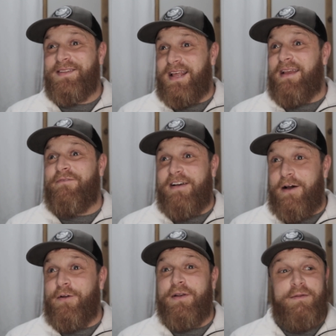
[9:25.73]
They
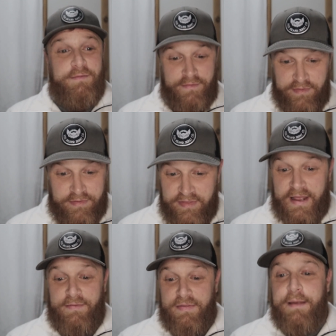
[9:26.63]
found
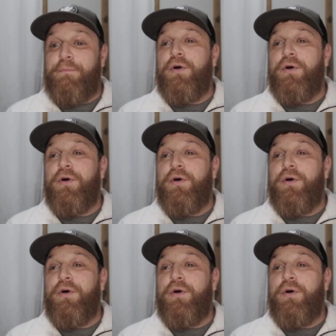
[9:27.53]
they they